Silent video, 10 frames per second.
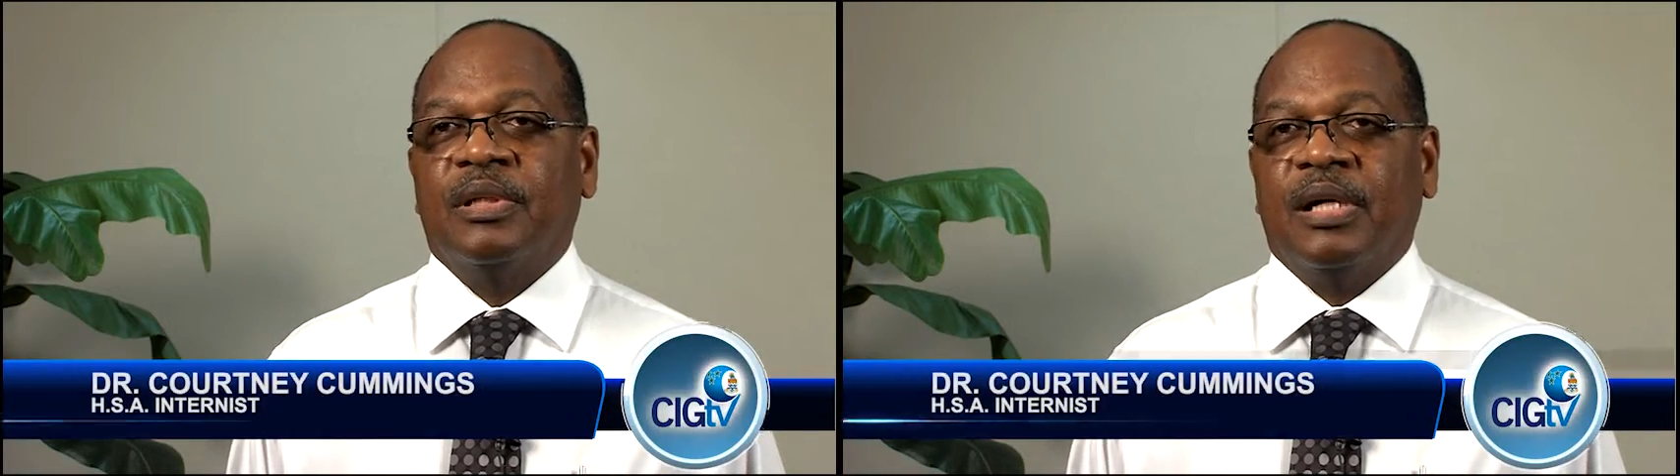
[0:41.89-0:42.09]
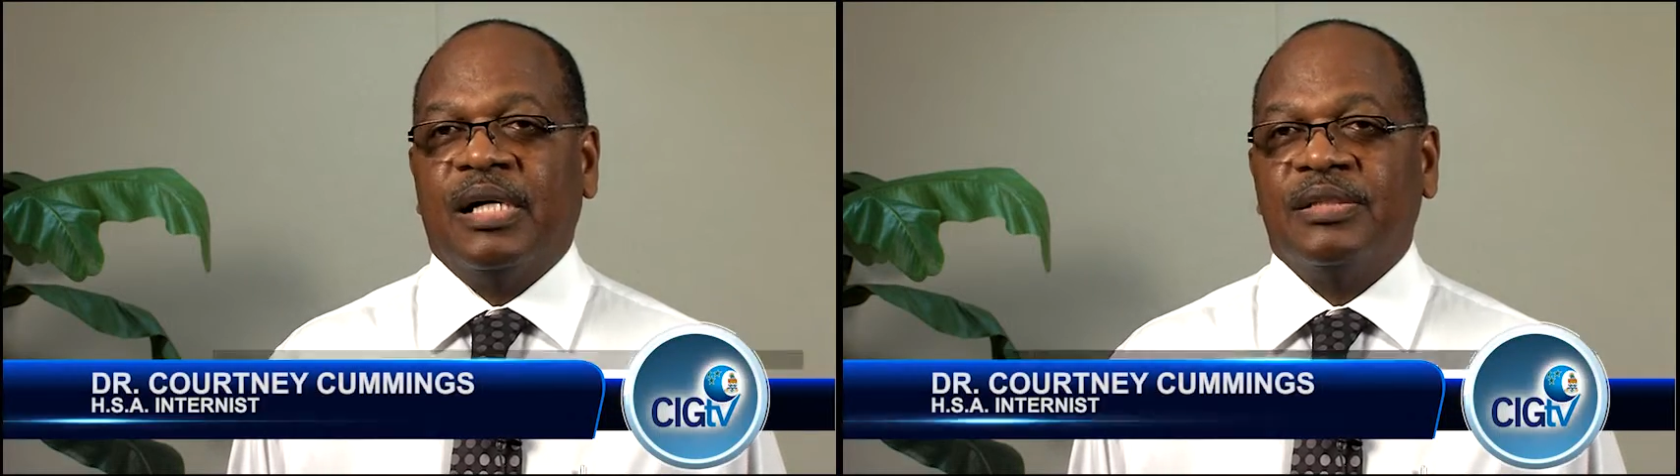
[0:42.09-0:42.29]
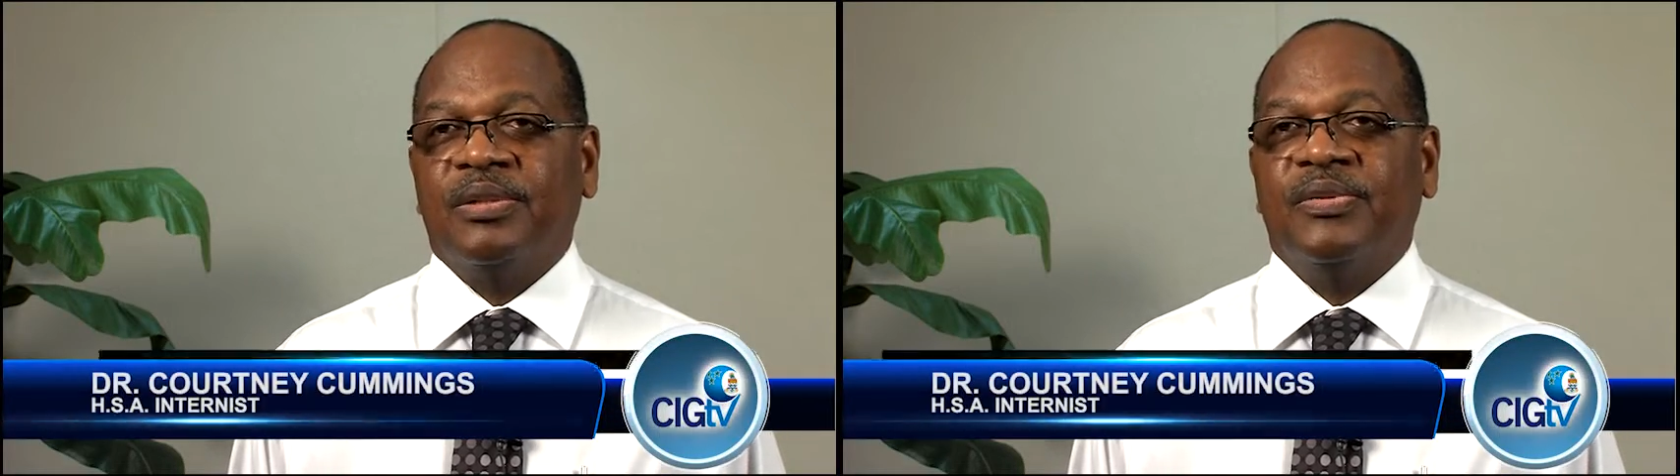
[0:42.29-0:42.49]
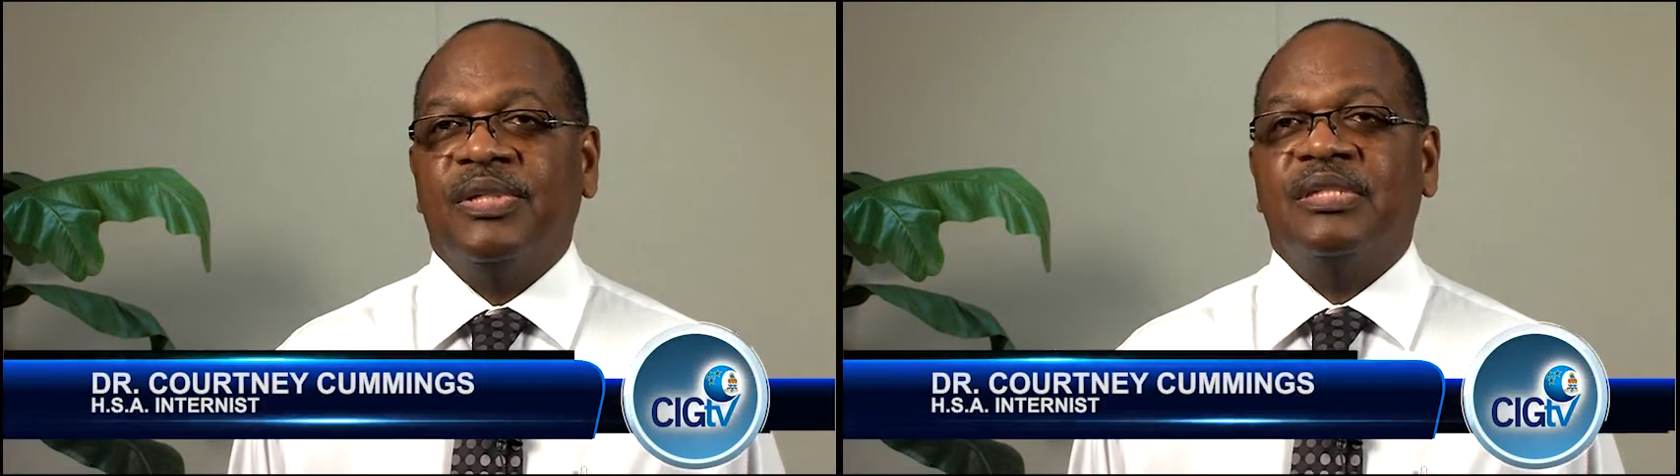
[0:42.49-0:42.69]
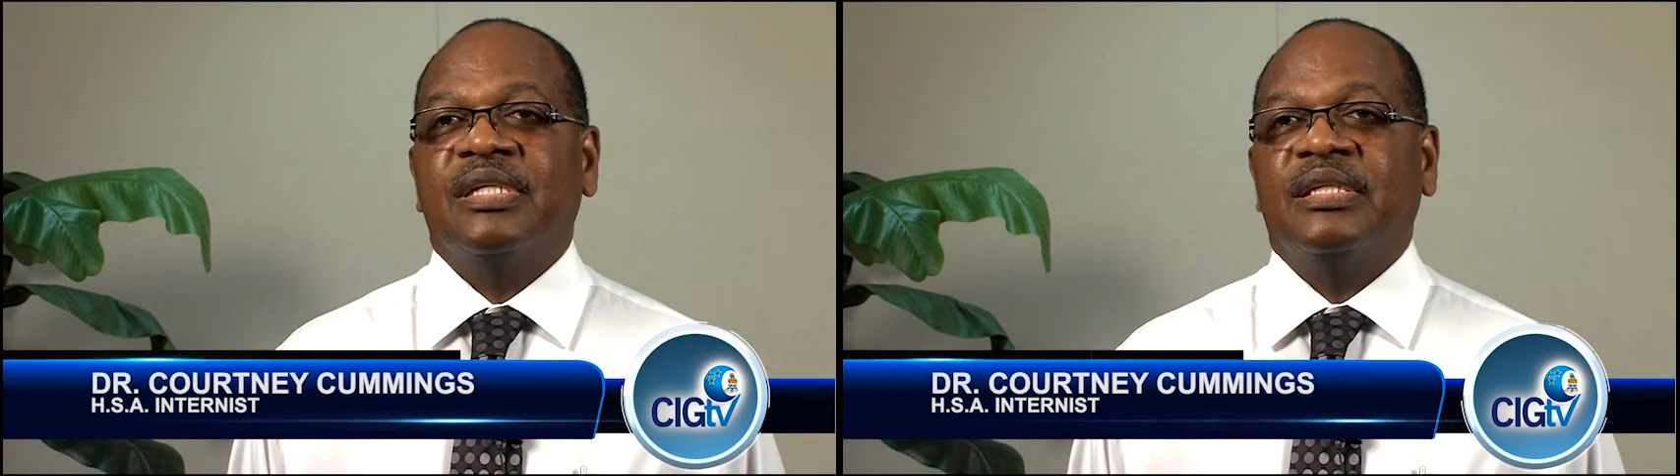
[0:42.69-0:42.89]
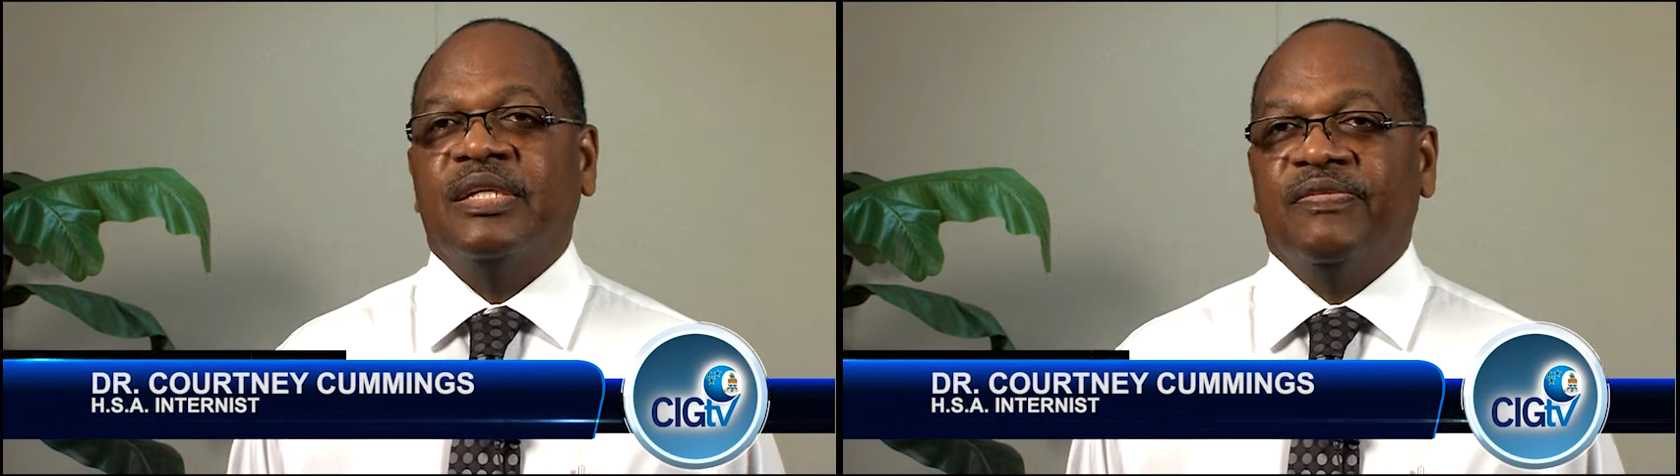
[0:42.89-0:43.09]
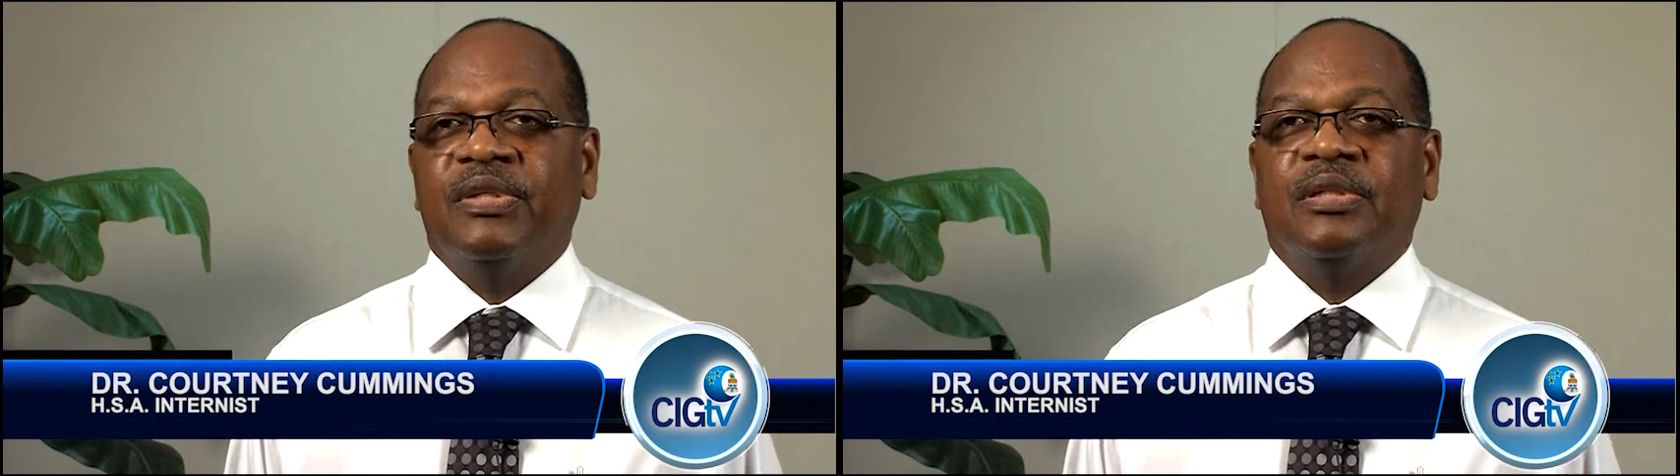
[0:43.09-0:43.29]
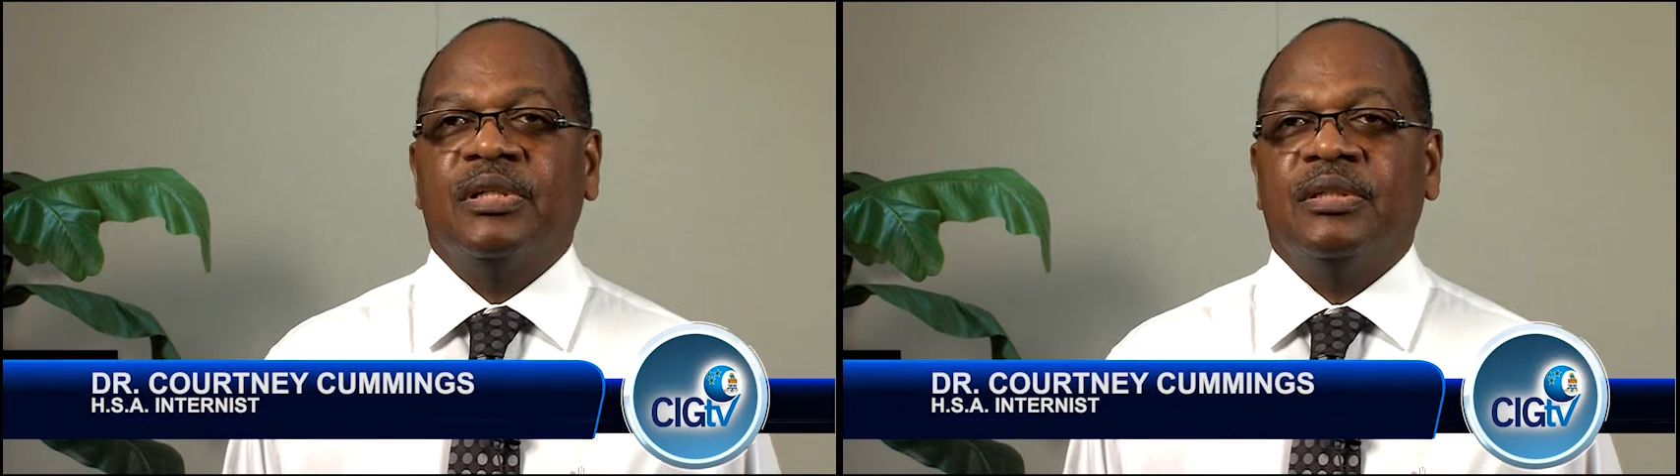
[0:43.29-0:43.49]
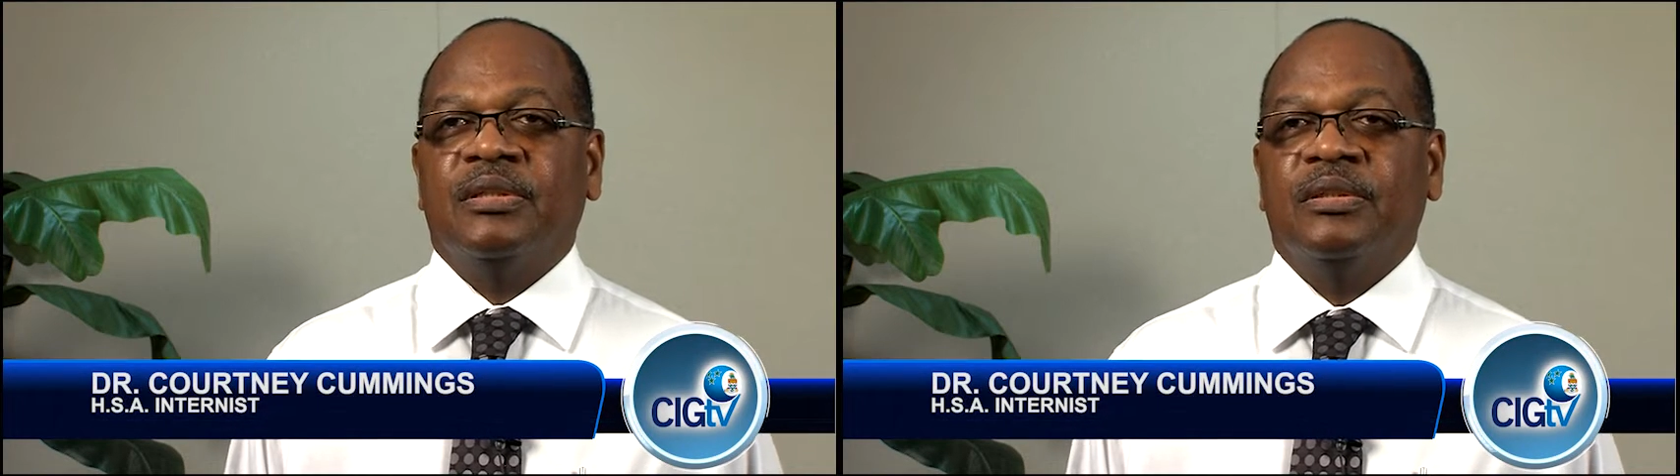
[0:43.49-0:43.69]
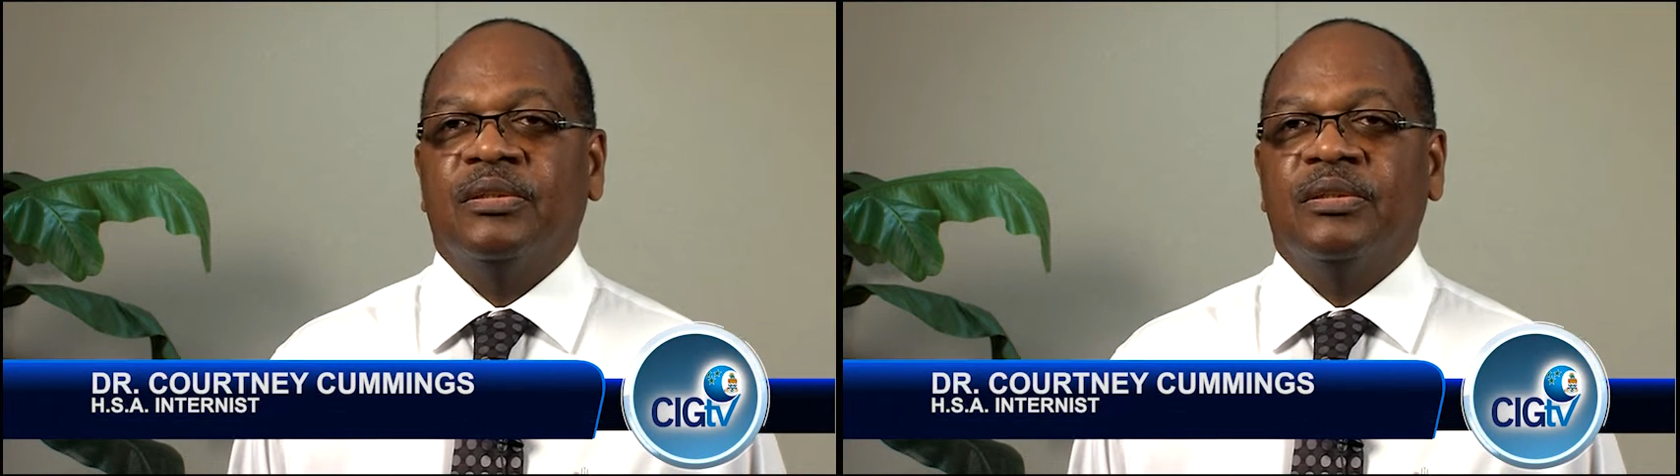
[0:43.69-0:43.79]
has increased significantly